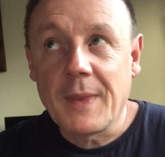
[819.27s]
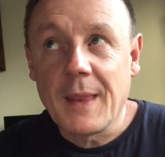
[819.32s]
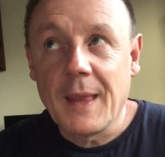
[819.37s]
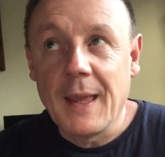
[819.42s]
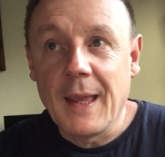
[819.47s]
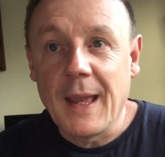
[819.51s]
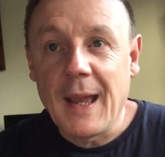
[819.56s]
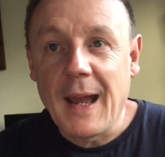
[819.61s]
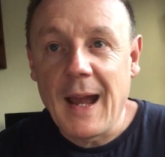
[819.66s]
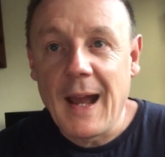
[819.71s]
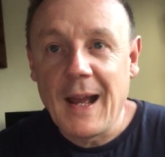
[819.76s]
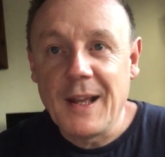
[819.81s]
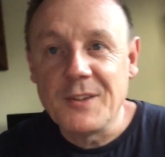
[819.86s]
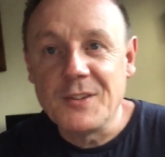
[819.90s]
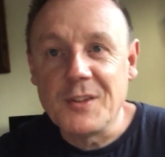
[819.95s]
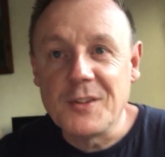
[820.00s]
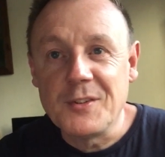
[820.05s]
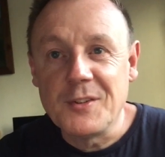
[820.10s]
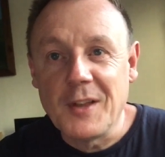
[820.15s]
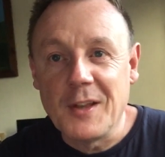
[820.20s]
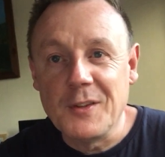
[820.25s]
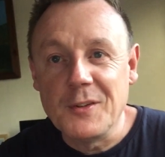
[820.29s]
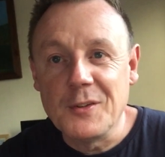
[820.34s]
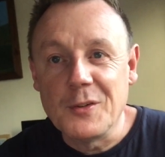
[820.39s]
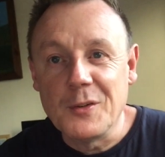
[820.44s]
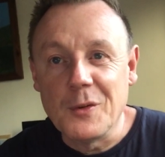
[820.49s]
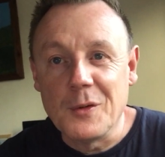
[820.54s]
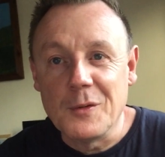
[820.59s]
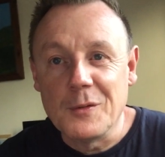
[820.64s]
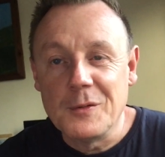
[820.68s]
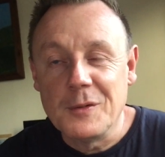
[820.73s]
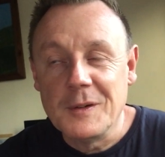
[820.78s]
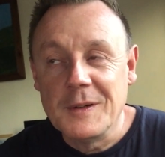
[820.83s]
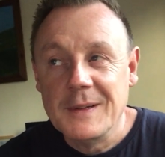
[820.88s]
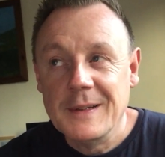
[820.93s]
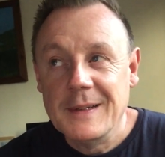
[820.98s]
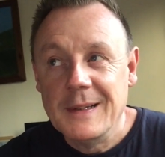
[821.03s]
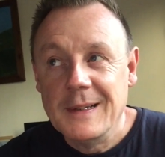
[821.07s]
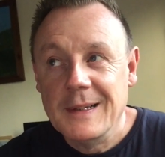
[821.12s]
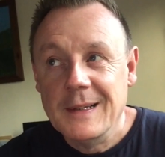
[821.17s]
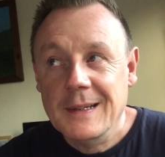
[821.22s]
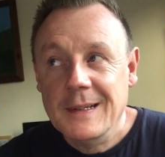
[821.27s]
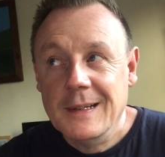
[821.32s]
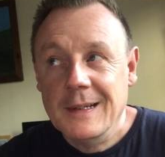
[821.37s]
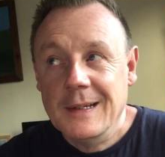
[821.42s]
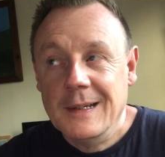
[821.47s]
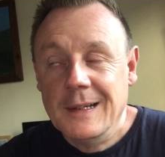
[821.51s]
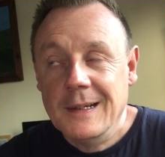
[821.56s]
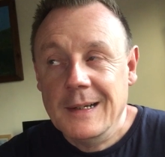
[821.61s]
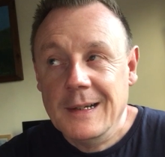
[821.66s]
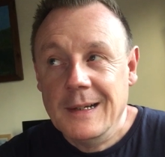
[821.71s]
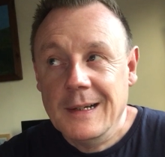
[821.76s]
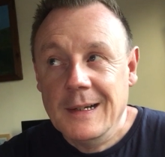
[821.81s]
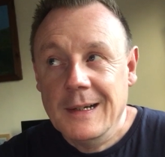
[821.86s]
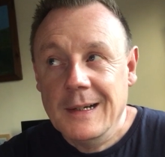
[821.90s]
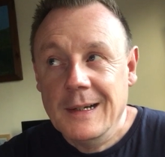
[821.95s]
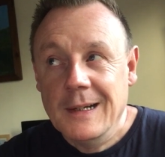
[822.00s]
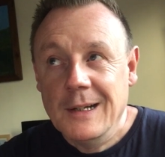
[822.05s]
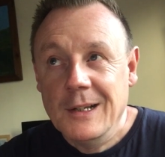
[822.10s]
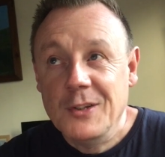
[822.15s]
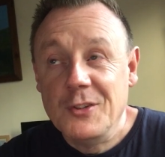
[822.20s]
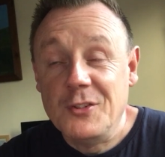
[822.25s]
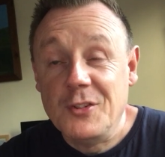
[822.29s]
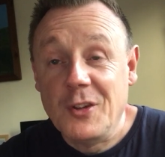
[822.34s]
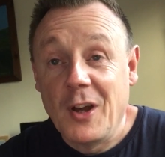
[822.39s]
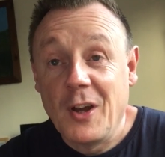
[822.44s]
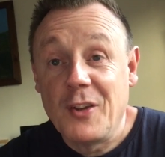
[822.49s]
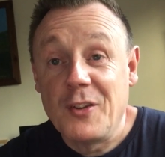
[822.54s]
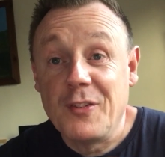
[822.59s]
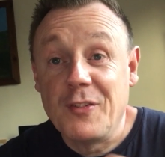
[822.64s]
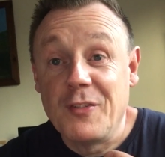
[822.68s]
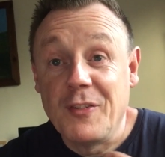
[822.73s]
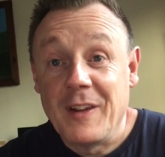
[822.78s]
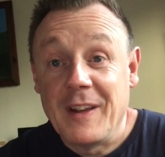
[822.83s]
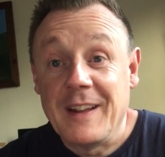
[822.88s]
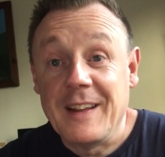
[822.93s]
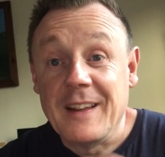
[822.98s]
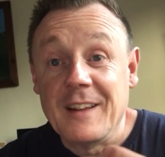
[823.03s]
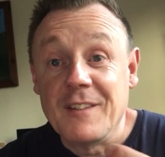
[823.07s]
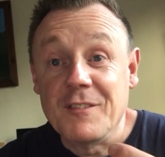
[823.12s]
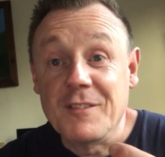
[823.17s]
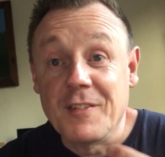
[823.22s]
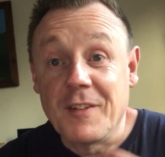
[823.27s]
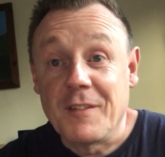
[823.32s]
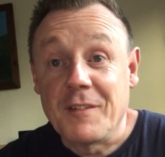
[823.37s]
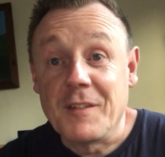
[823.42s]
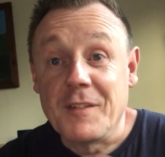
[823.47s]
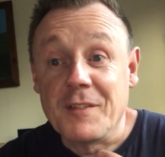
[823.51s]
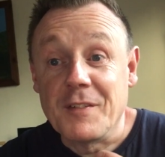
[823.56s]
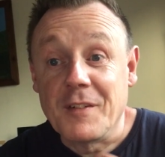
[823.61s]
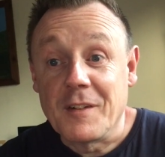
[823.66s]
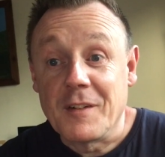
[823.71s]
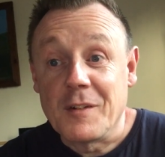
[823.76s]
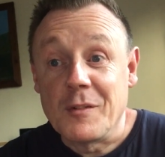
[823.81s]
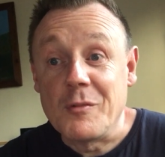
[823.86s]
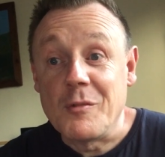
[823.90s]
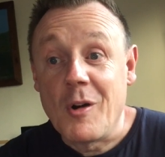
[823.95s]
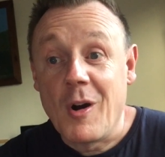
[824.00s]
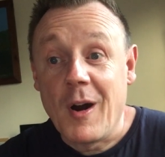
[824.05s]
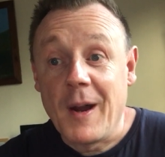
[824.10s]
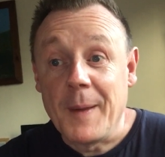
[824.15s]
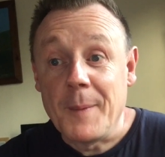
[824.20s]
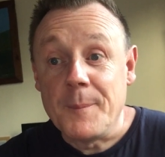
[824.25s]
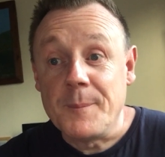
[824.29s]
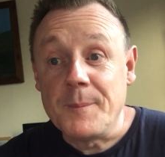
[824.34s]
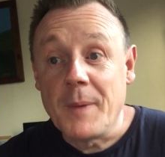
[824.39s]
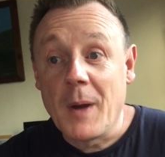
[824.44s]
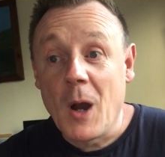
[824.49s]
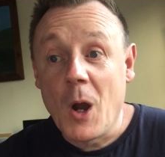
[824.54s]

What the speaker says: It has a sense of just feeling very, very right.